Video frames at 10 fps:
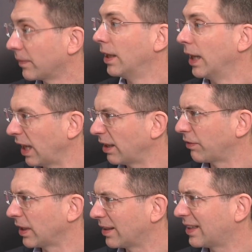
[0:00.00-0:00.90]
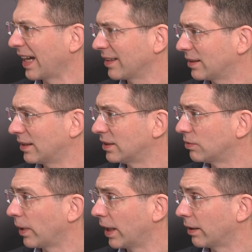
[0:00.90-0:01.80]
Yes. And I think that is
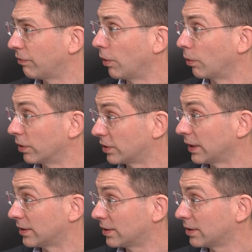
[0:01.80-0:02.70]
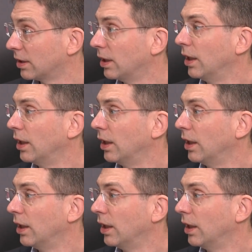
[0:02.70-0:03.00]
where the focus is.